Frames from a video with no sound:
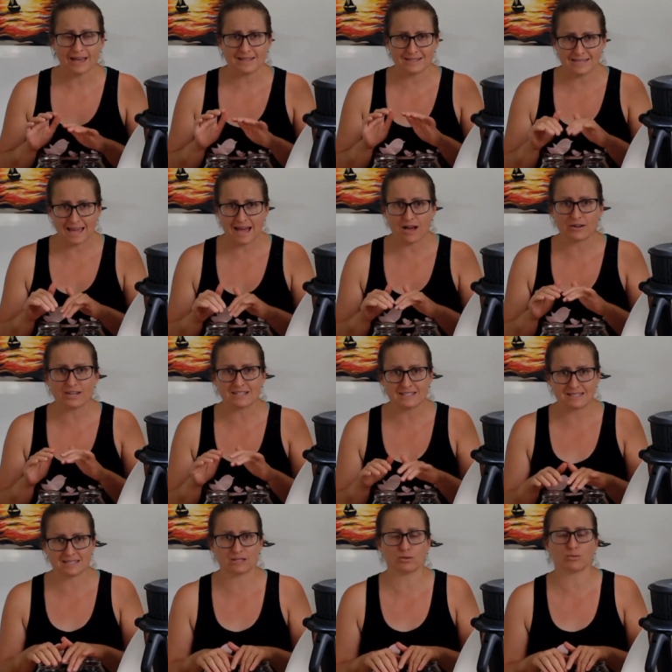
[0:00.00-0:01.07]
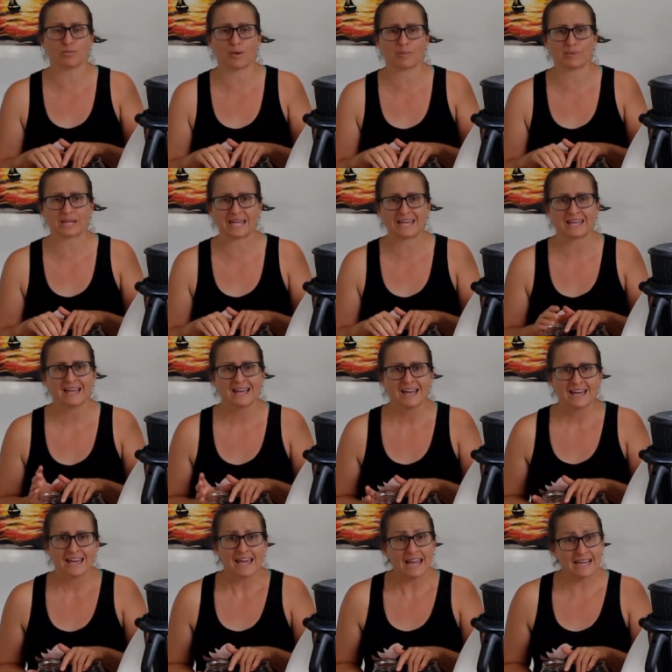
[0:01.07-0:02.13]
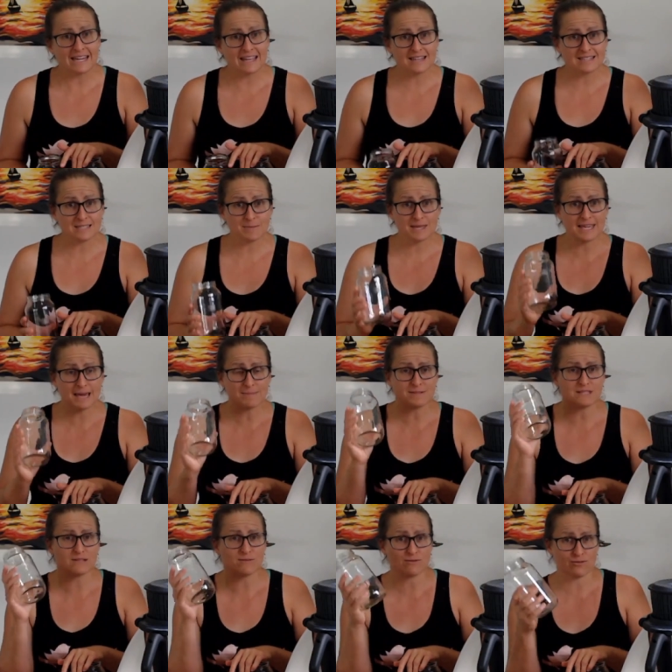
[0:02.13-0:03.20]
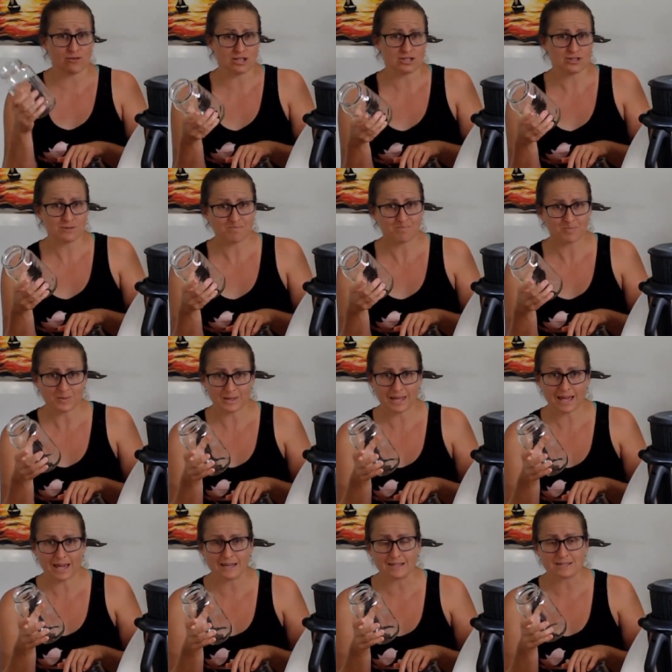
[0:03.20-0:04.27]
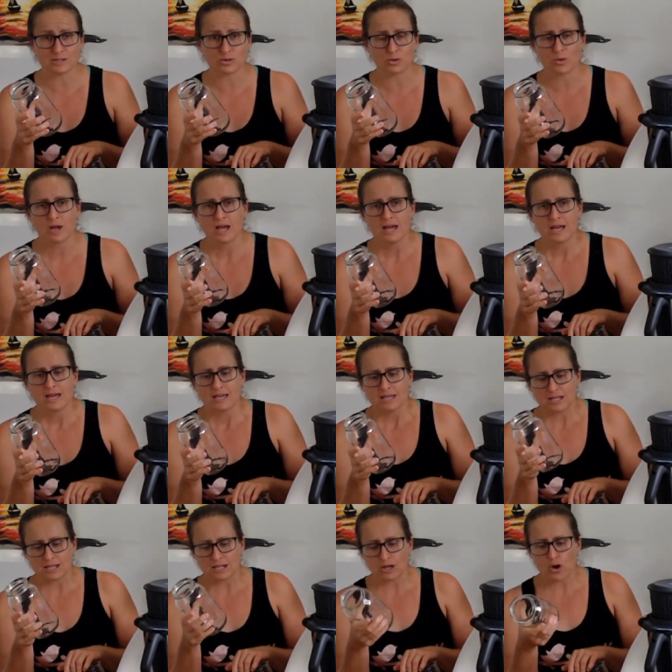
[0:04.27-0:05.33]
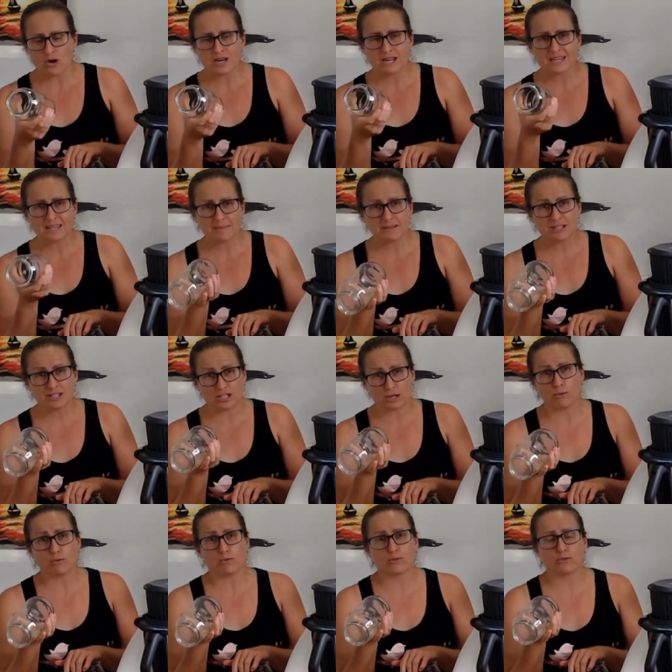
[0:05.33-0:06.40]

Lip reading: down and seal properly, it needs to be kept in the fridge. Okay, so it only can be shelf